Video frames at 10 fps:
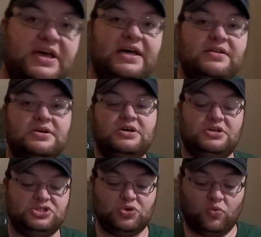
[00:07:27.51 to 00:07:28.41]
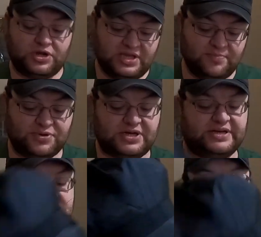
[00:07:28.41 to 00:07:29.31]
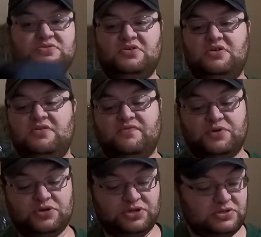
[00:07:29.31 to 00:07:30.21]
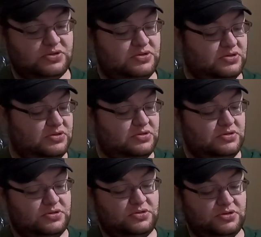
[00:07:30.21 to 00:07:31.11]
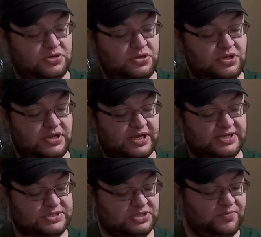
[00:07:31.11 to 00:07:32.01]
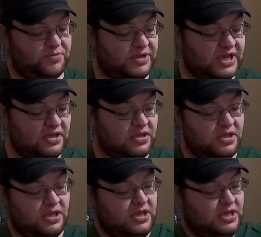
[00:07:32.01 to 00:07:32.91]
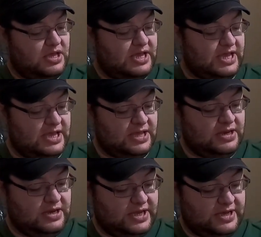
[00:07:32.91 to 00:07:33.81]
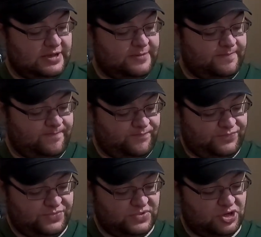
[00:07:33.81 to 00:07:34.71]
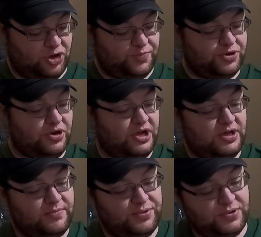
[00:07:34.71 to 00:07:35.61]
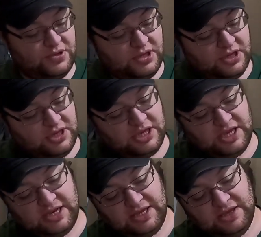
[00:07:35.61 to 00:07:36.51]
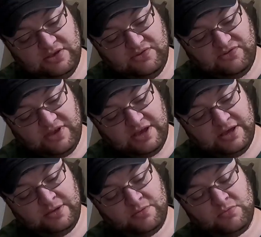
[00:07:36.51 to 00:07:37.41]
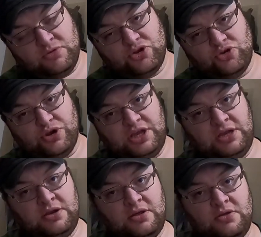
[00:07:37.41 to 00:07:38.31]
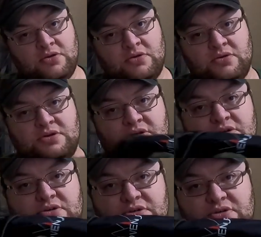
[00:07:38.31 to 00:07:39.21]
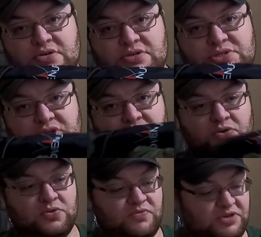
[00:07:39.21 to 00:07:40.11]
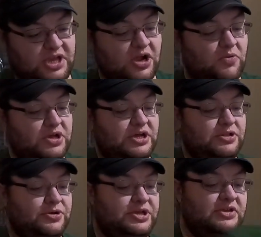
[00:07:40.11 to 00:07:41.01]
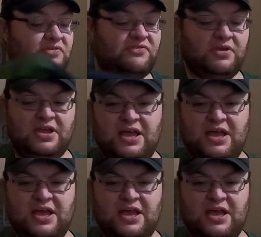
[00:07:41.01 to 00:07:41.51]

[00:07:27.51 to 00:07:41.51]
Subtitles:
that. $20 for a good sleeping bag. And open her up. It is green, so if you care what color it is.